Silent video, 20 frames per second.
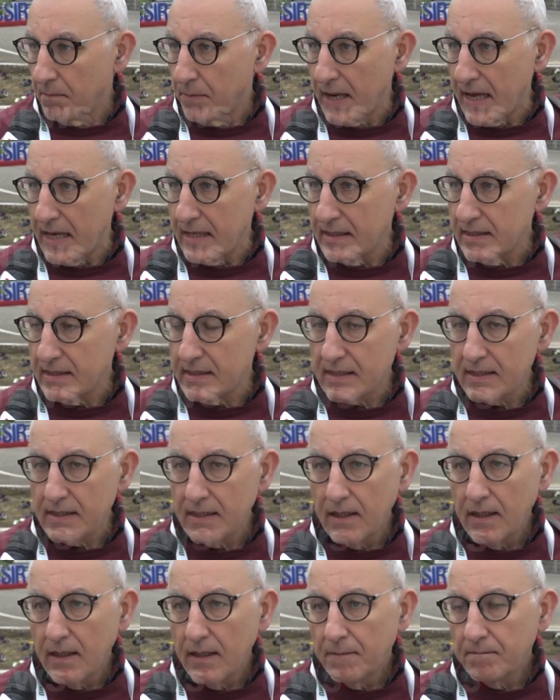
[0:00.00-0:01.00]
plants
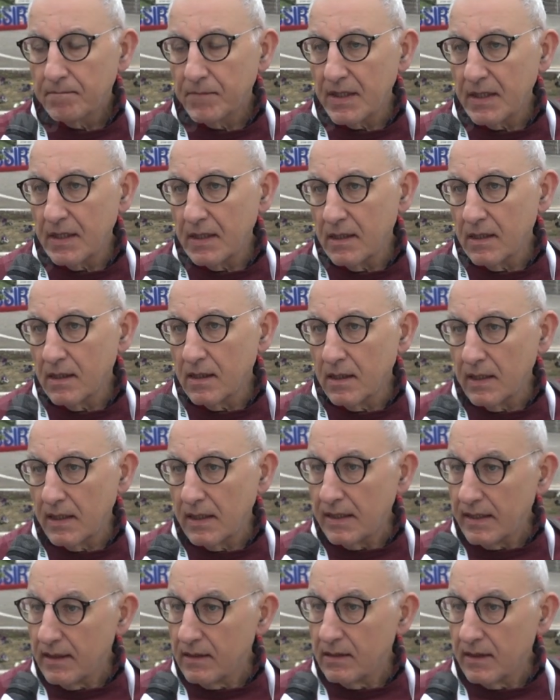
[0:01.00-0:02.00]
in
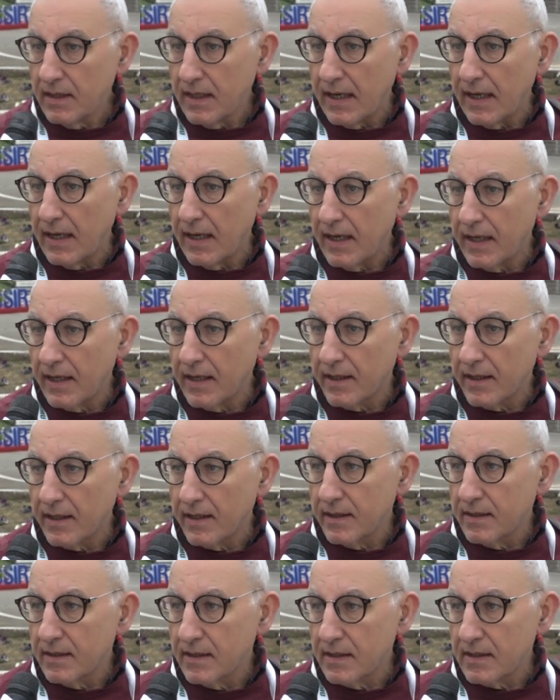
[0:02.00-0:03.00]
India
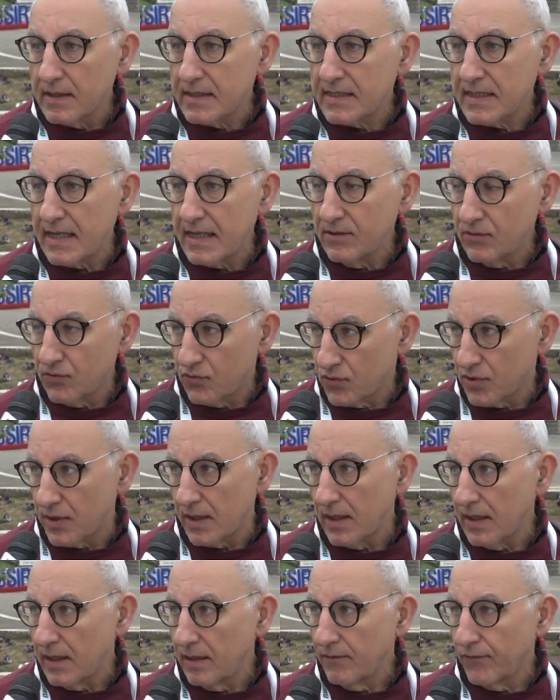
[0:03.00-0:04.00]
are
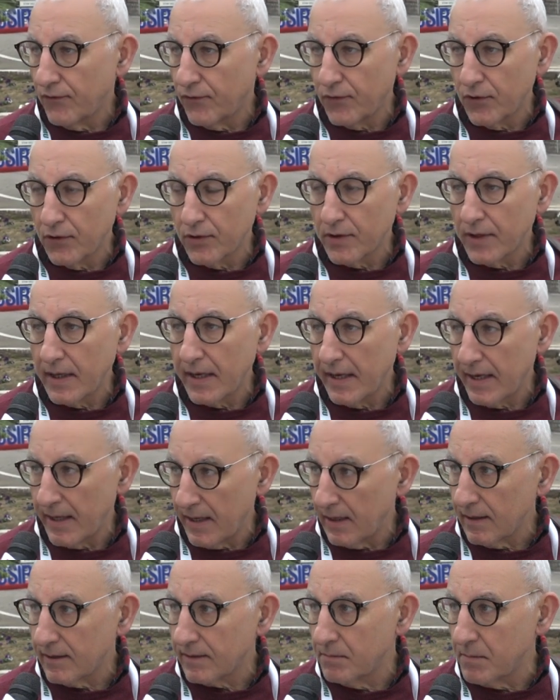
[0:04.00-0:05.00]
central for
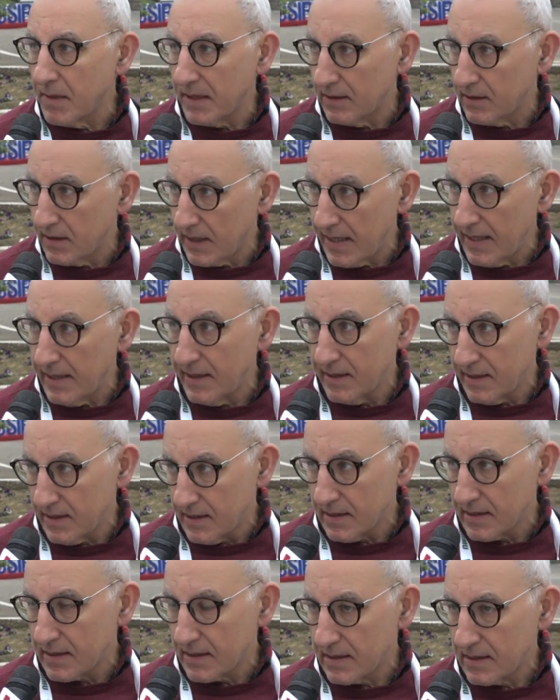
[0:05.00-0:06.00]
health
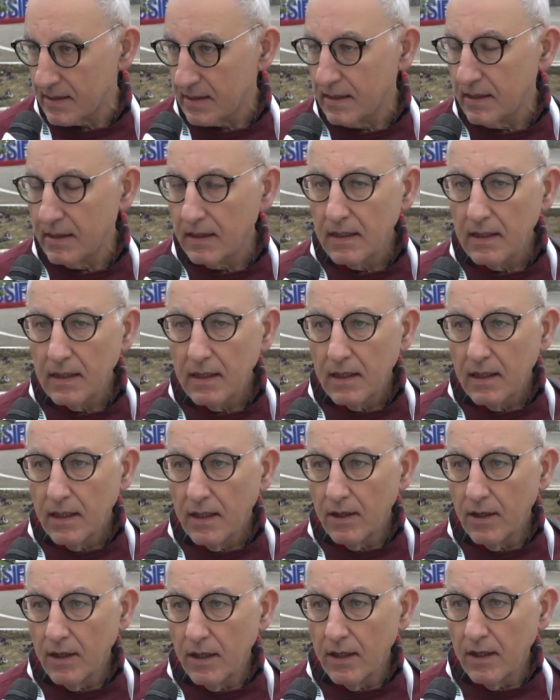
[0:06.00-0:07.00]
maintenance.
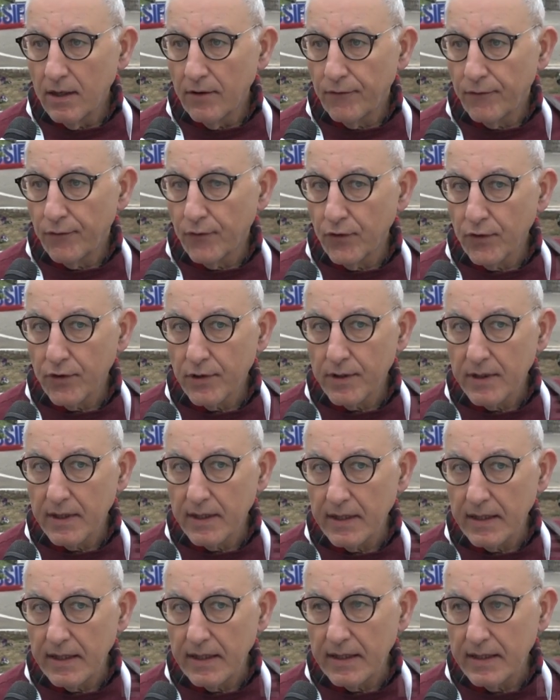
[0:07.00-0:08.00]
Uh, for
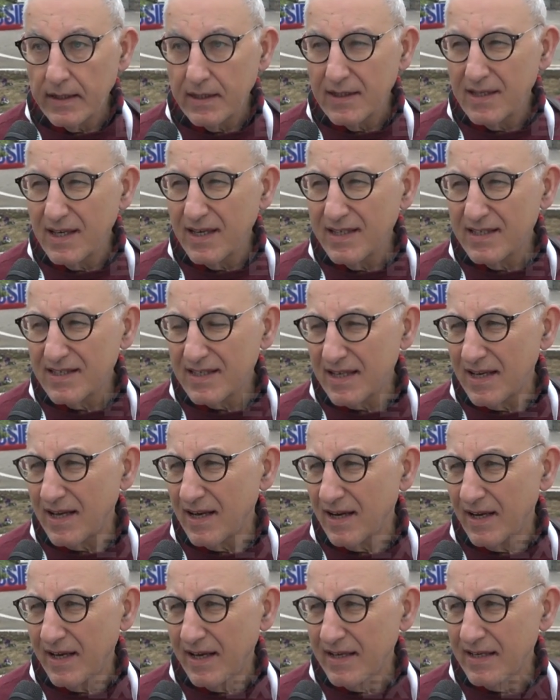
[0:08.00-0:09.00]
uh, is
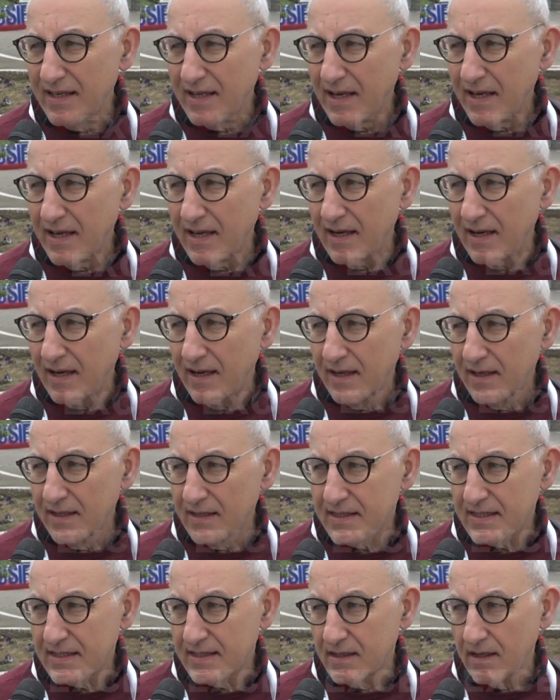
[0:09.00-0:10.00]
a, a, a,
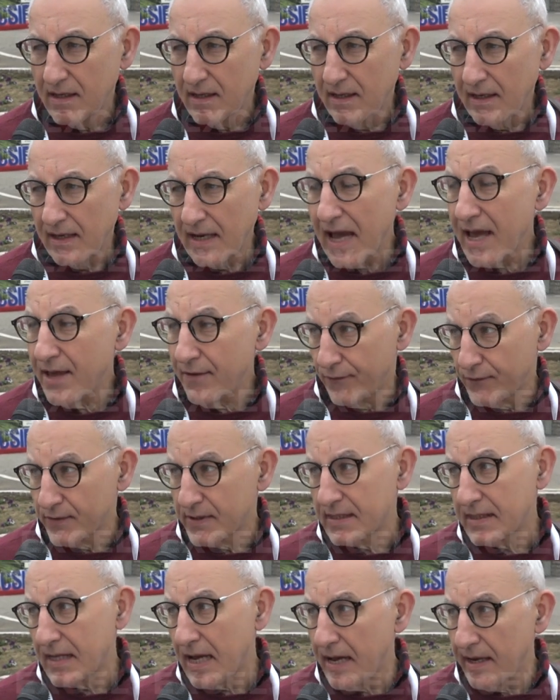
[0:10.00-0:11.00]
a
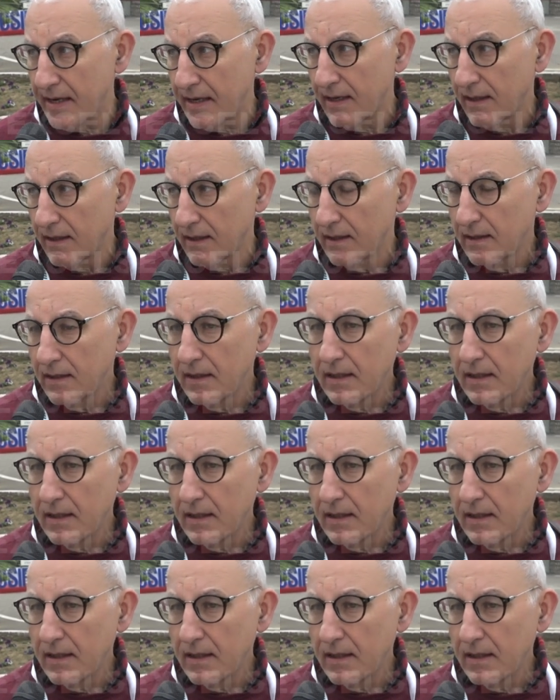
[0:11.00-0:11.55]
lifestyle.